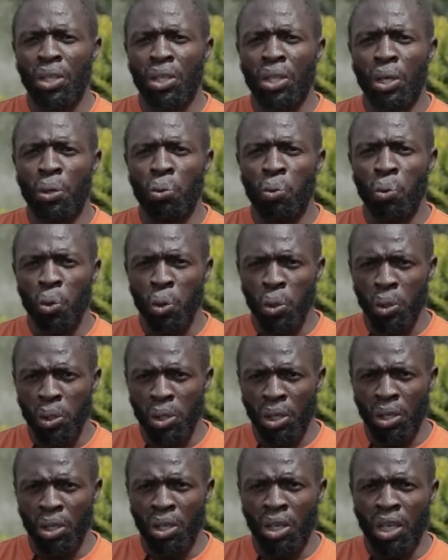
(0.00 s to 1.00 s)
they
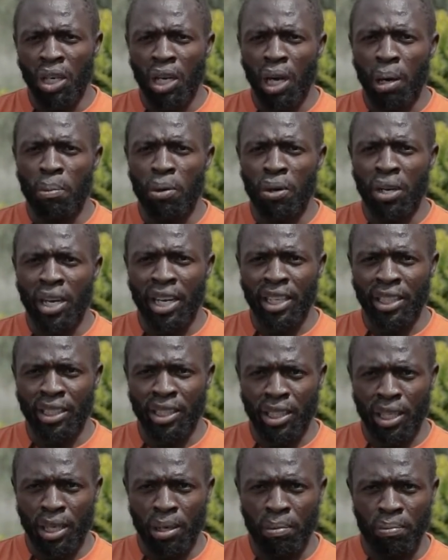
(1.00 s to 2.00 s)
would carbonize
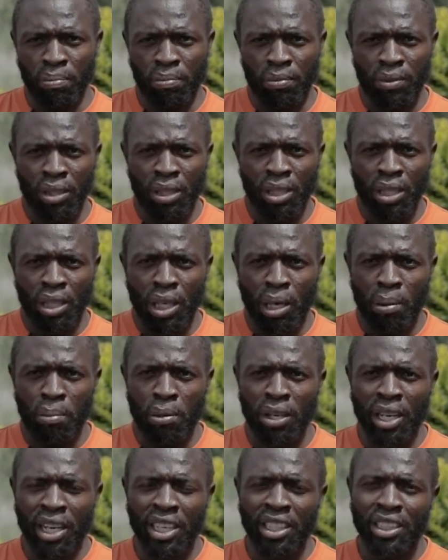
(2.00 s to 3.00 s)
them.
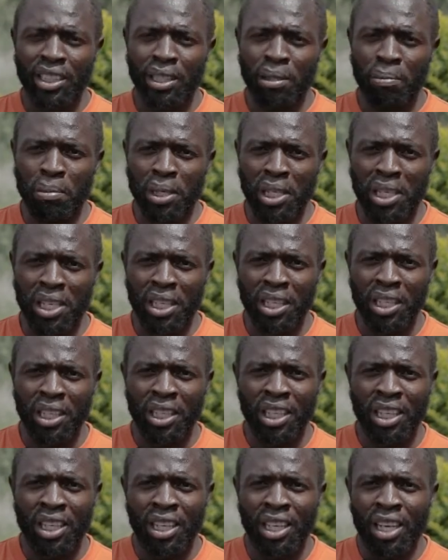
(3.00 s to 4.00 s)
Carbonizing
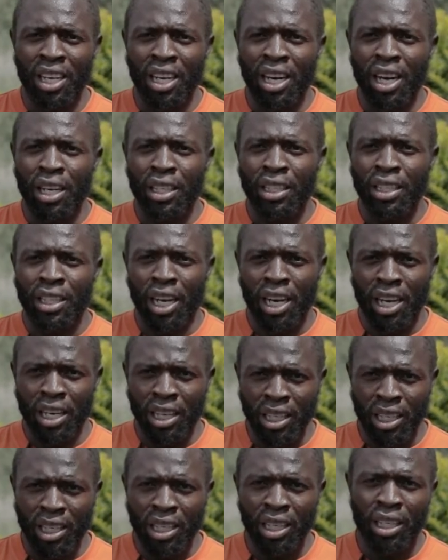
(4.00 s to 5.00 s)
meaning
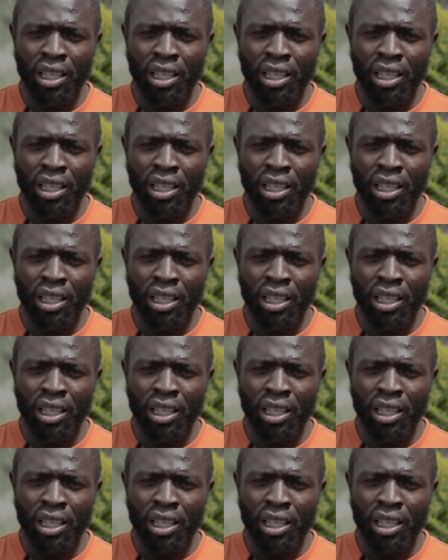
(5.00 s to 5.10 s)
turn